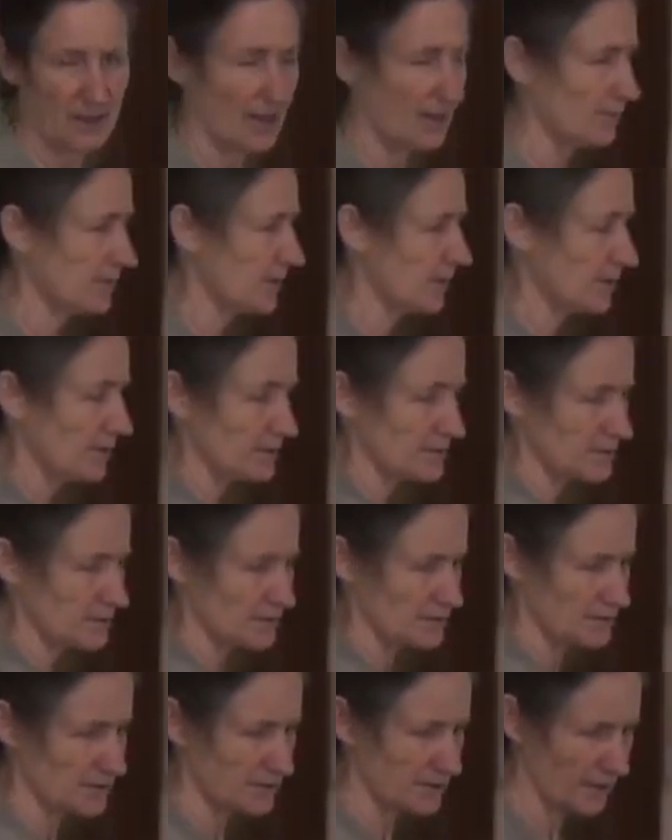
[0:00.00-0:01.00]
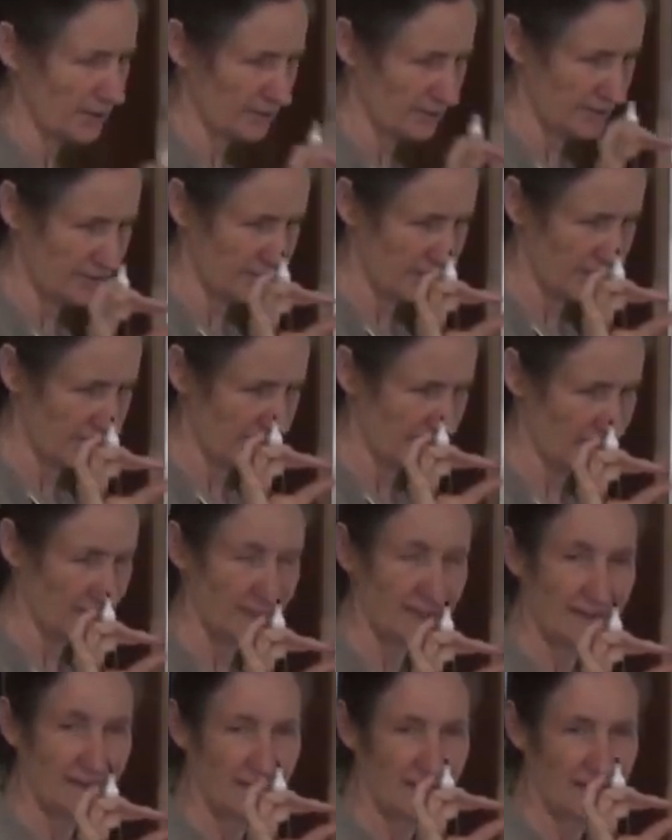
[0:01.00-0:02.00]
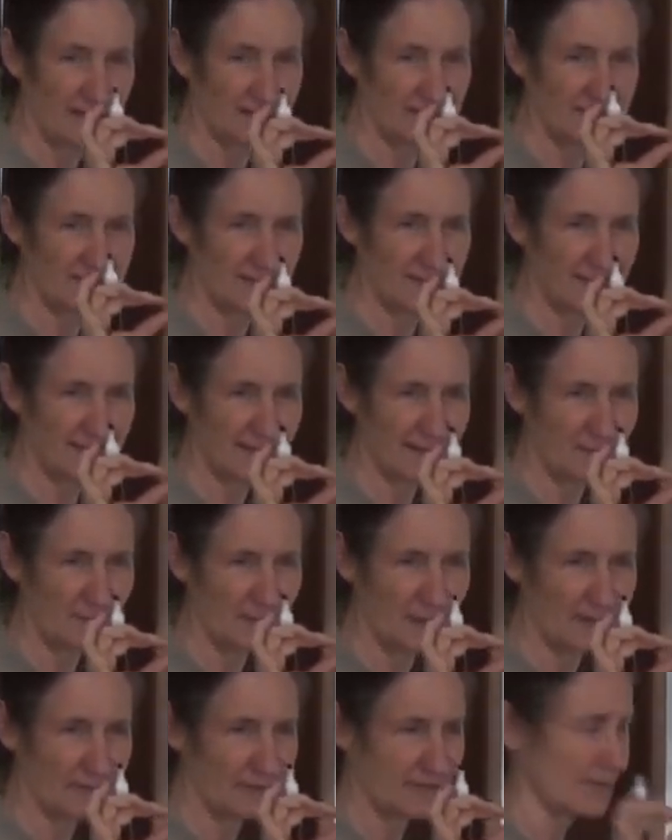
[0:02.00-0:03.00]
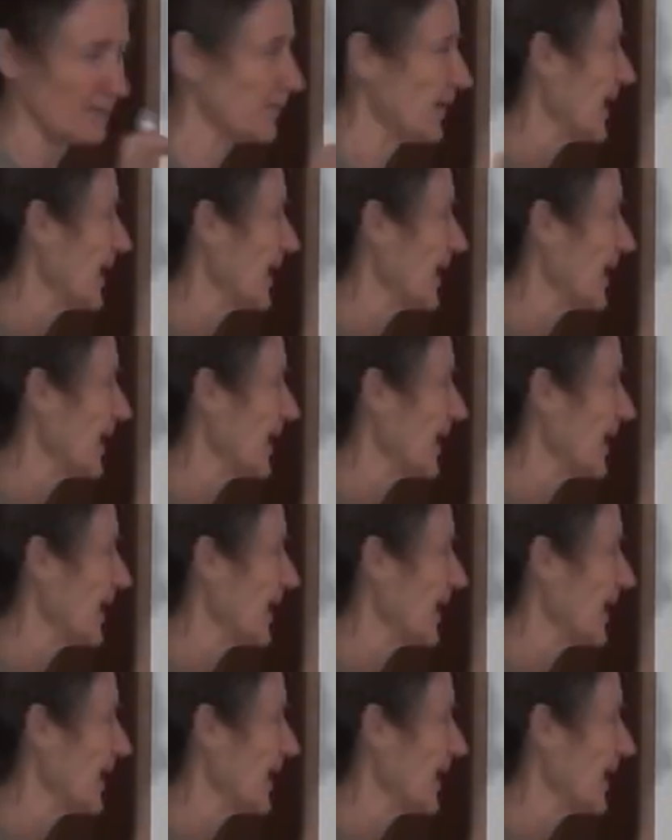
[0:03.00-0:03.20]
And because it's so thick, it's sitting above the